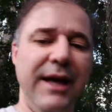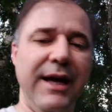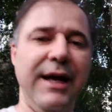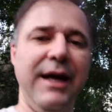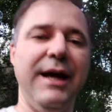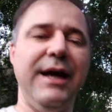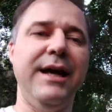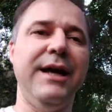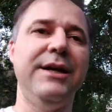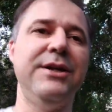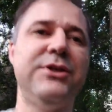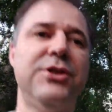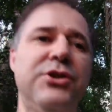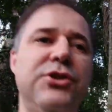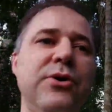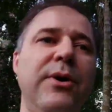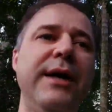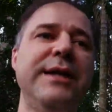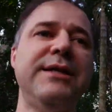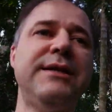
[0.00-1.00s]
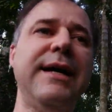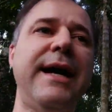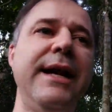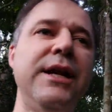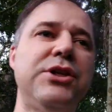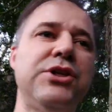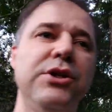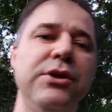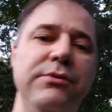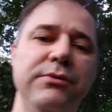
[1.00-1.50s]
And so I
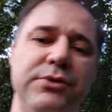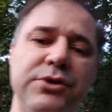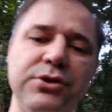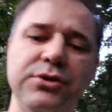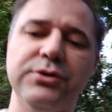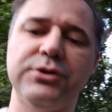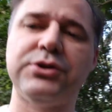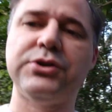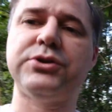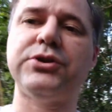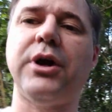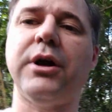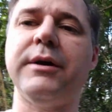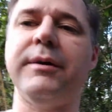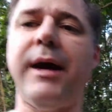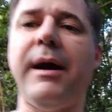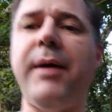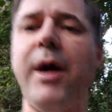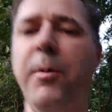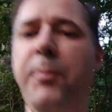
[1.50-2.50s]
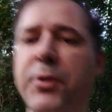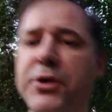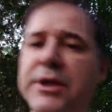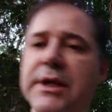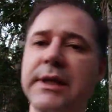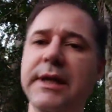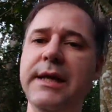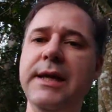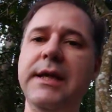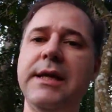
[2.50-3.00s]
decided to talk. I'll put
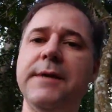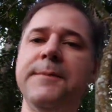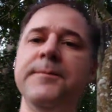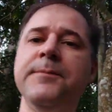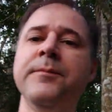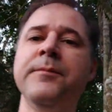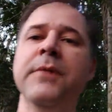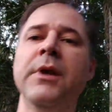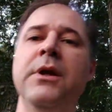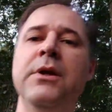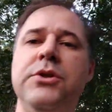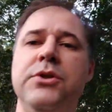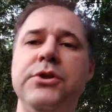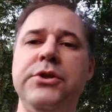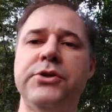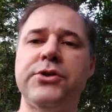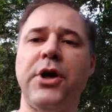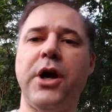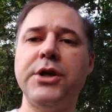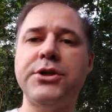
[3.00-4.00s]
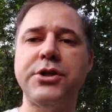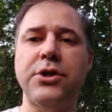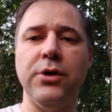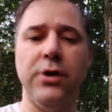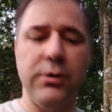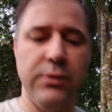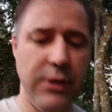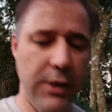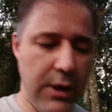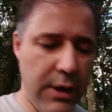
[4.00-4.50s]
a link to this
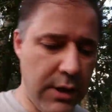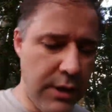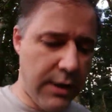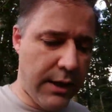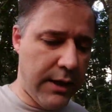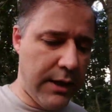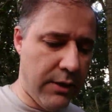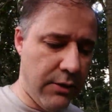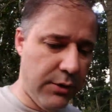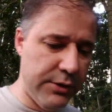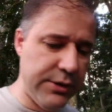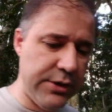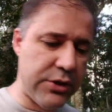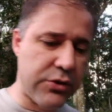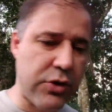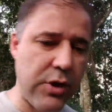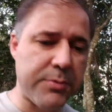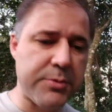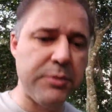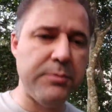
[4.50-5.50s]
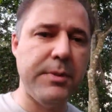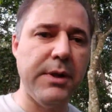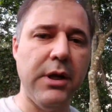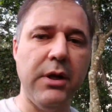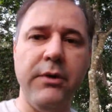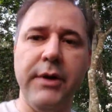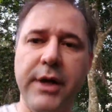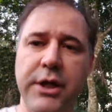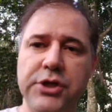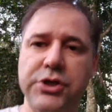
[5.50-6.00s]
article on the description
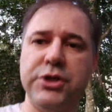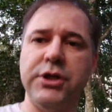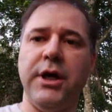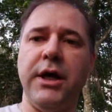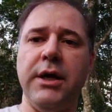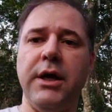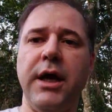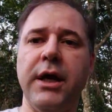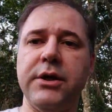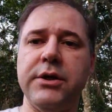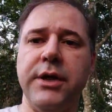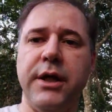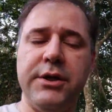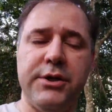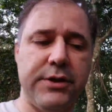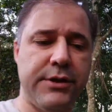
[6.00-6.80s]
below, and I